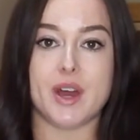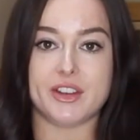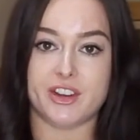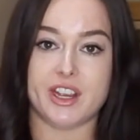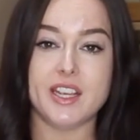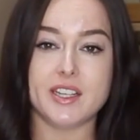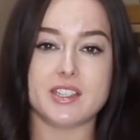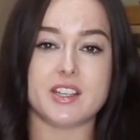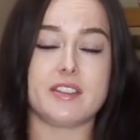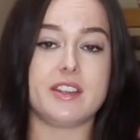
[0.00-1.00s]
my
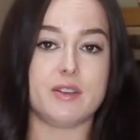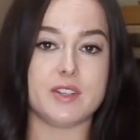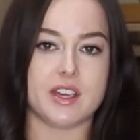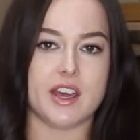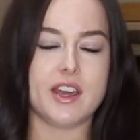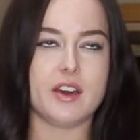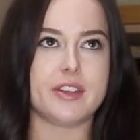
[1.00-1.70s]
cheeks the other day,